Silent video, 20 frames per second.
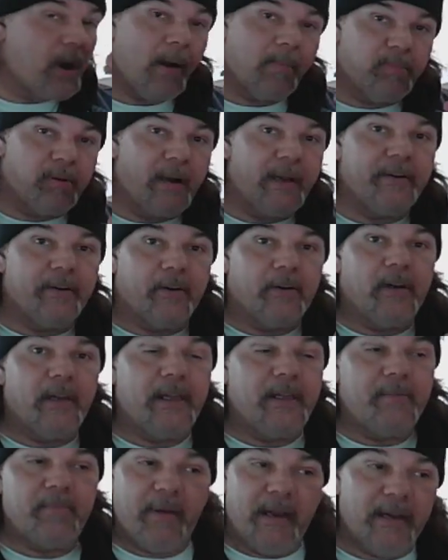up bright and
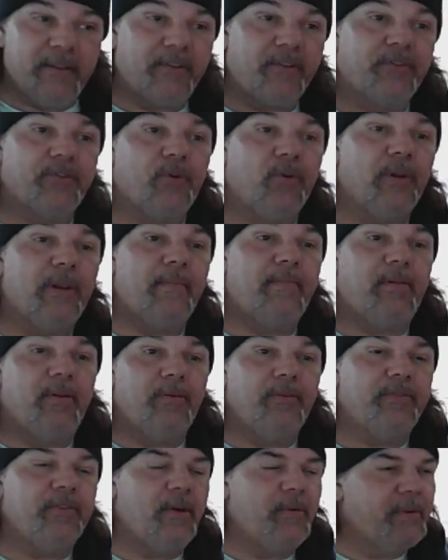early, made it to
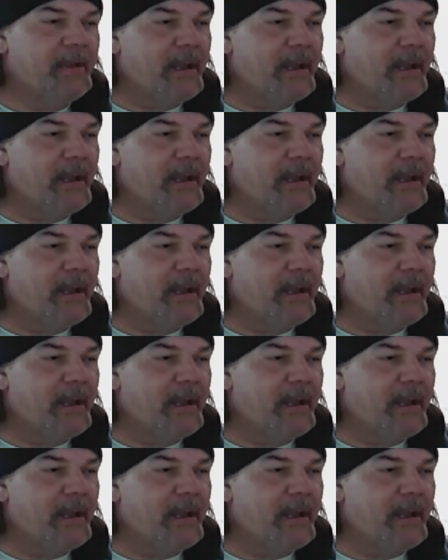Schoolie-Palooza.